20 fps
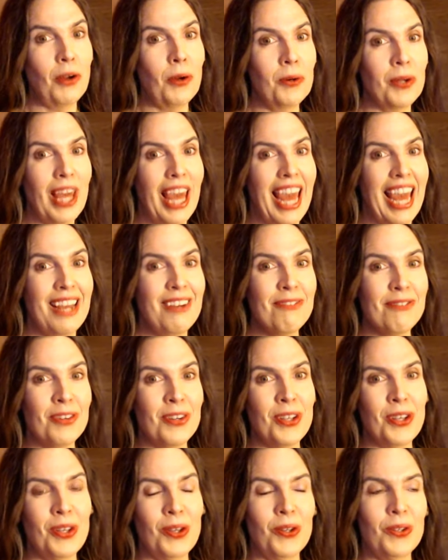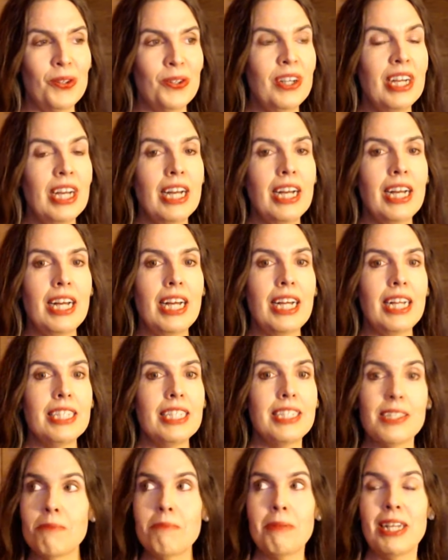okay for you
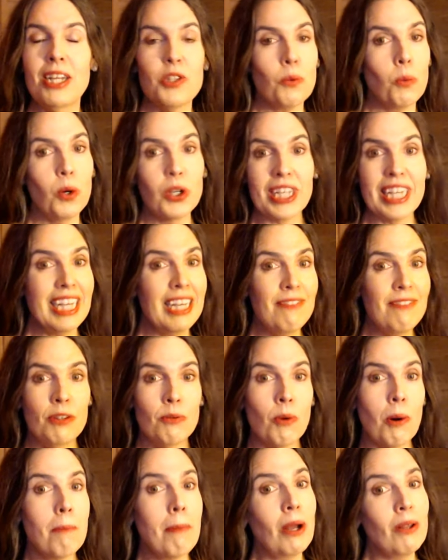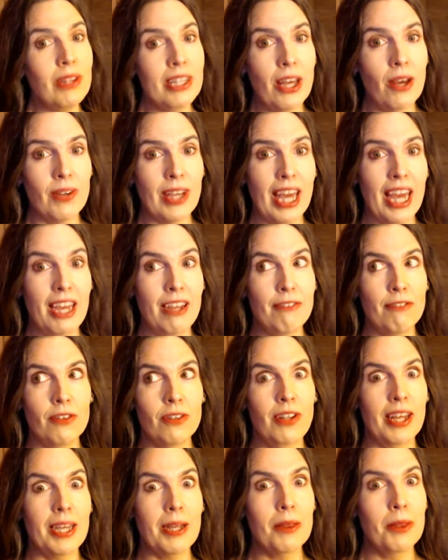doesn't mean it's working even remotely okay for
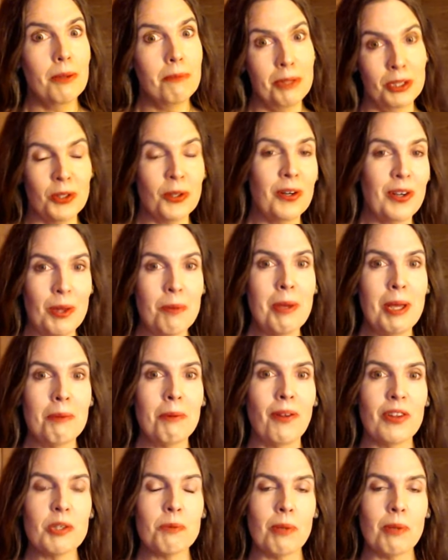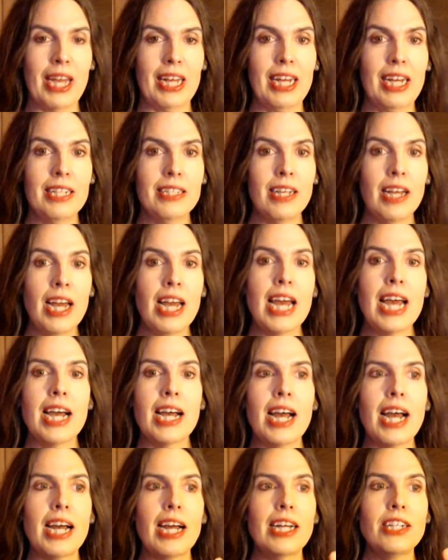like the majority of the people on this planet.
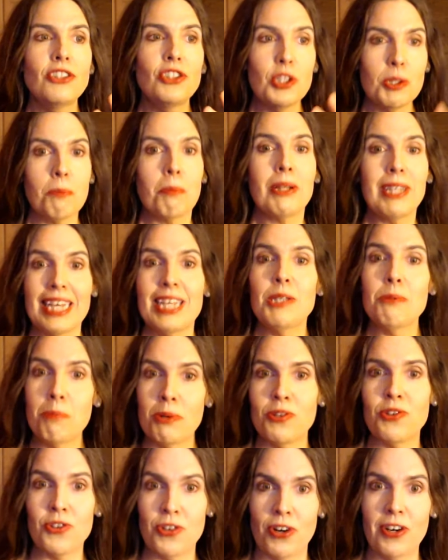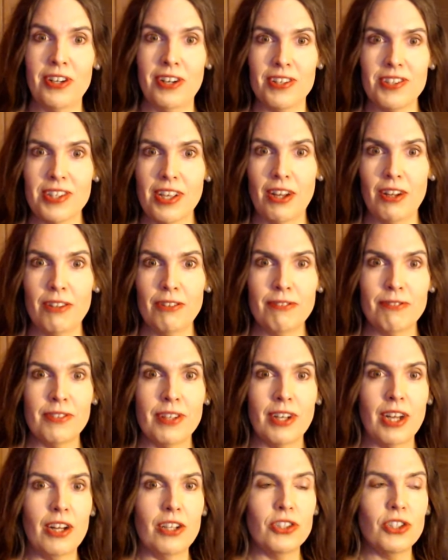Just please bestir yourself
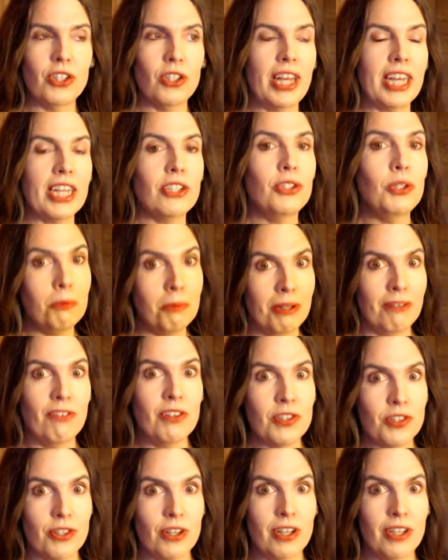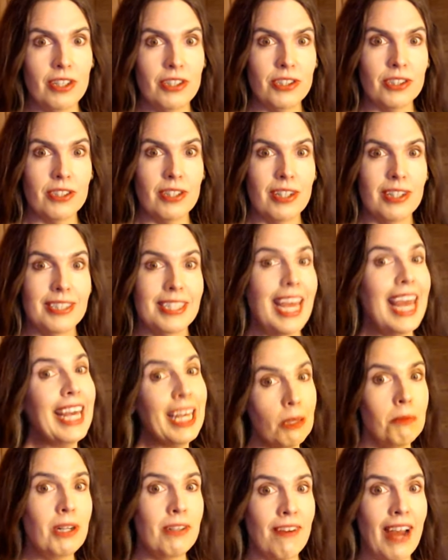to like do a bit of research, take
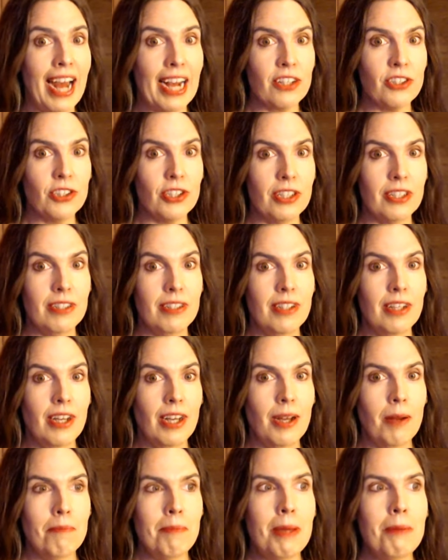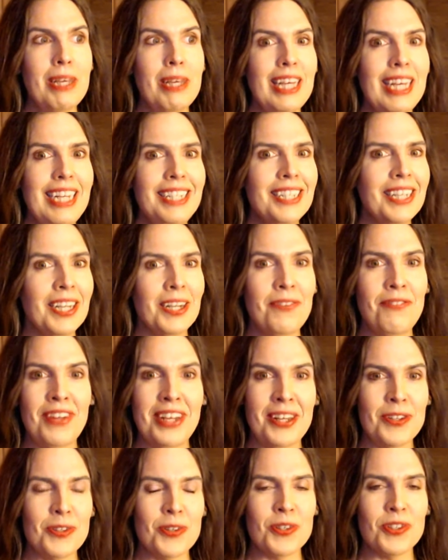a bit of action, maybe
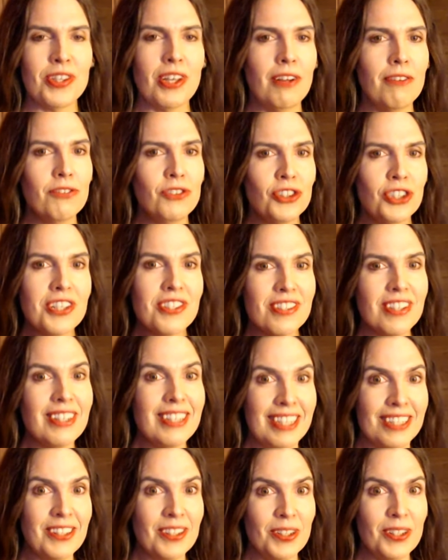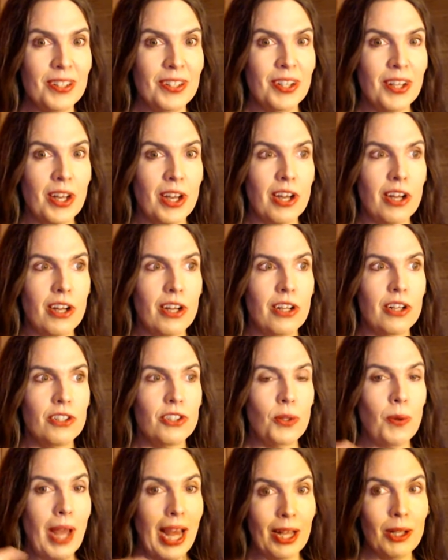inconvenience yourself just a little
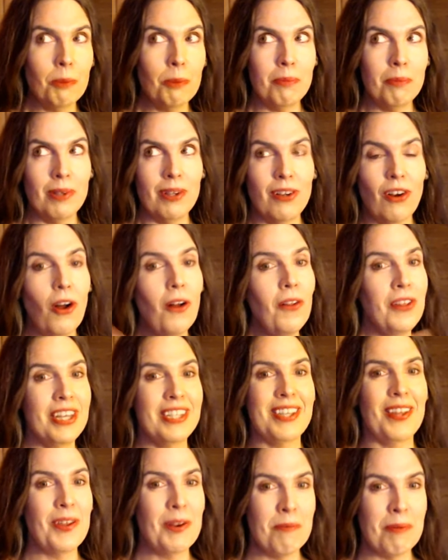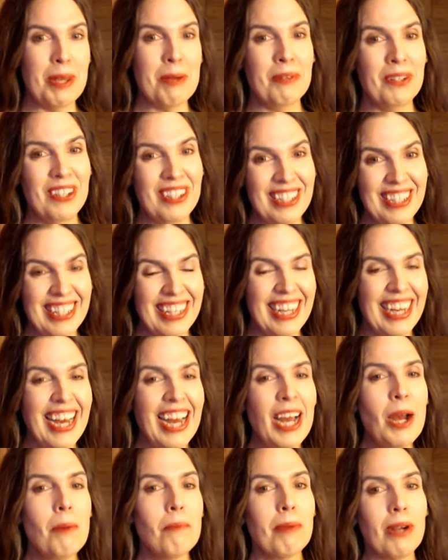to help all these other people
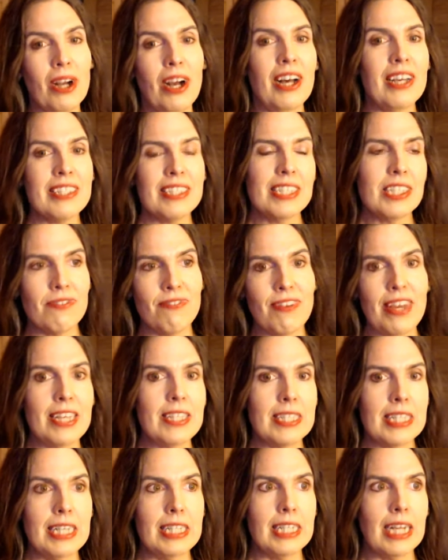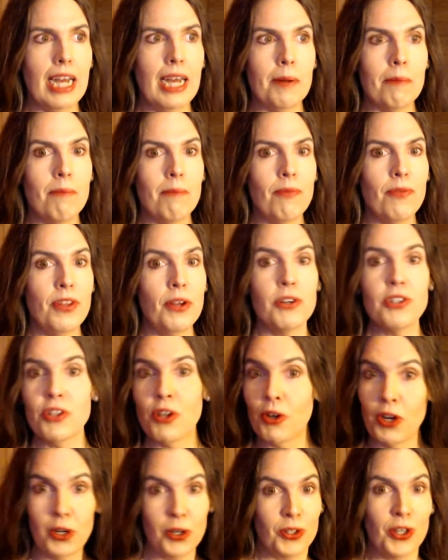because let's face it um, there's
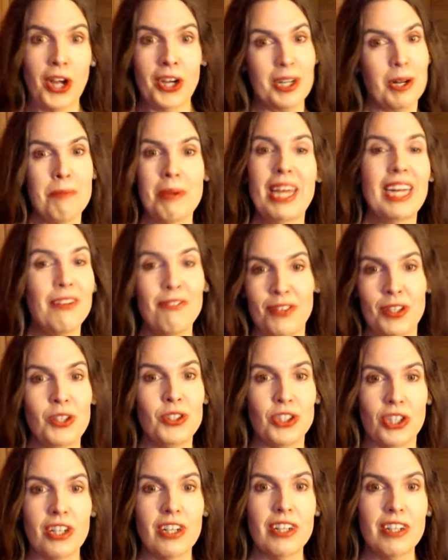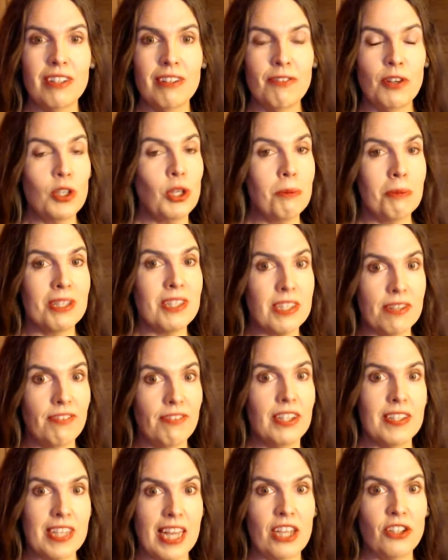no not going to be any future for human
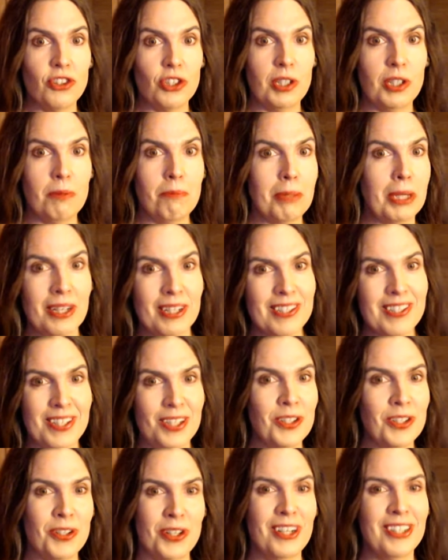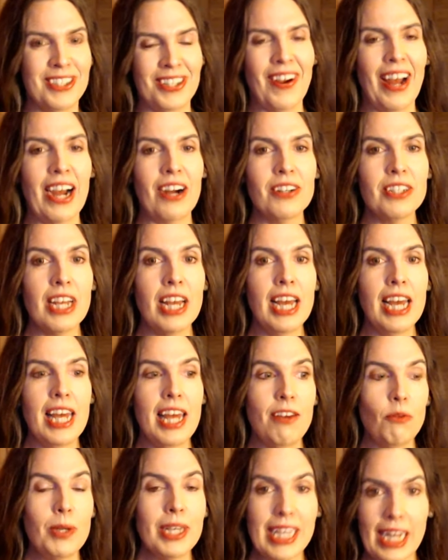civilization beyond a century or two out
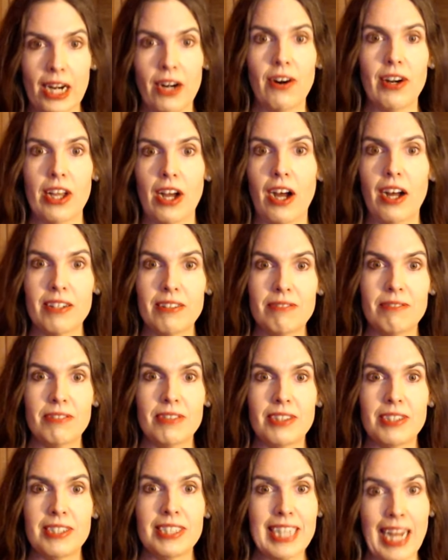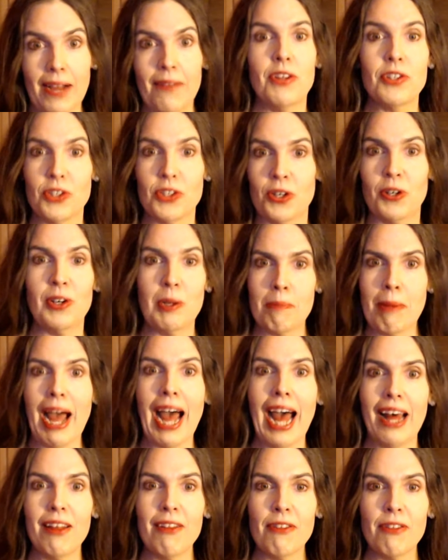if we carry on down this current
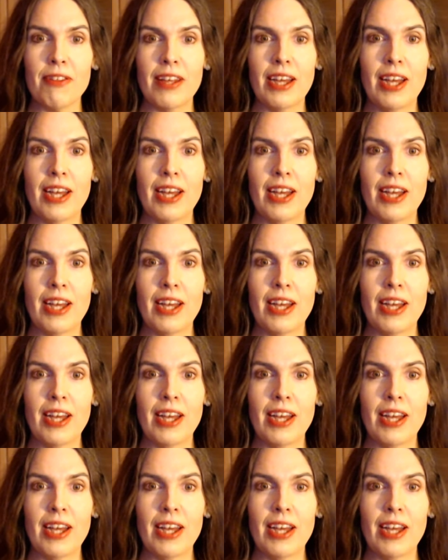path